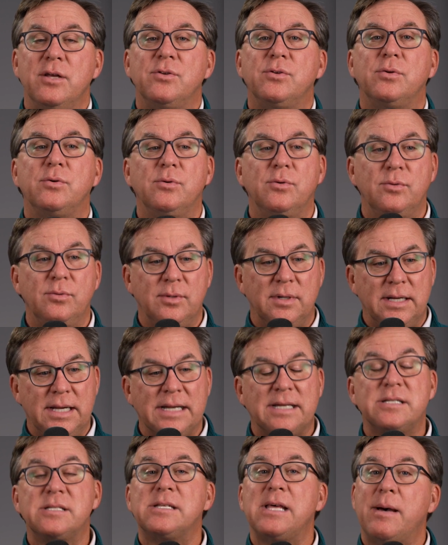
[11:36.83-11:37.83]
to
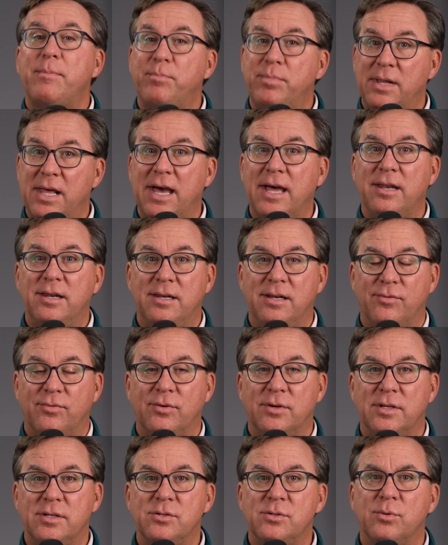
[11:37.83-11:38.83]
accept that
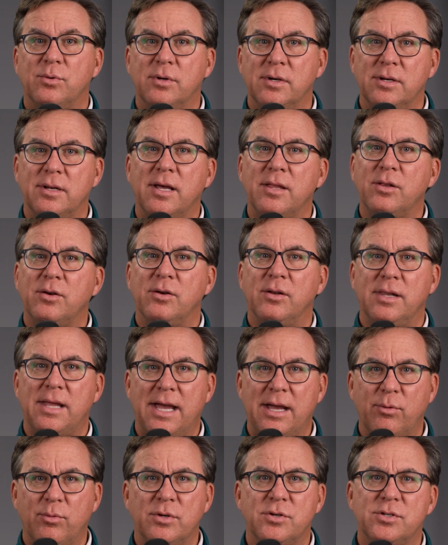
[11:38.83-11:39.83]
difference, or in other
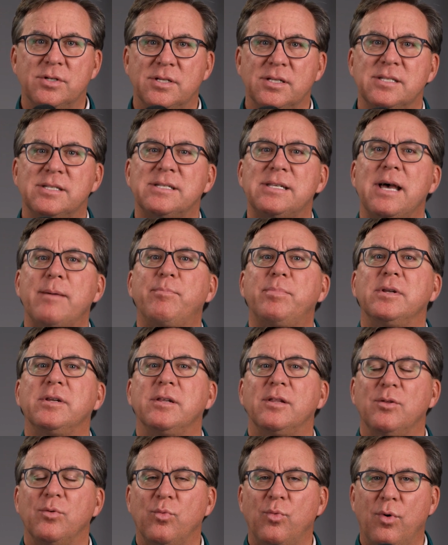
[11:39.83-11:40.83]
language, to step
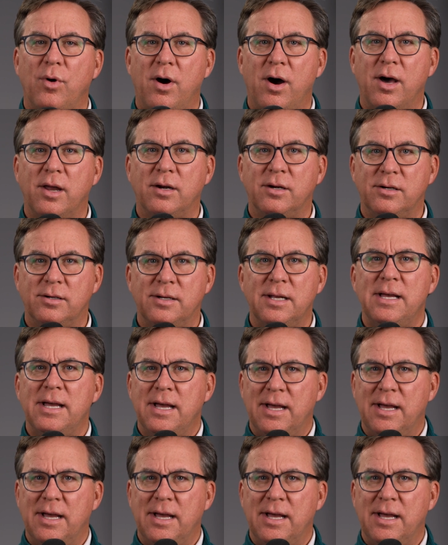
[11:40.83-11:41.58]
into the water,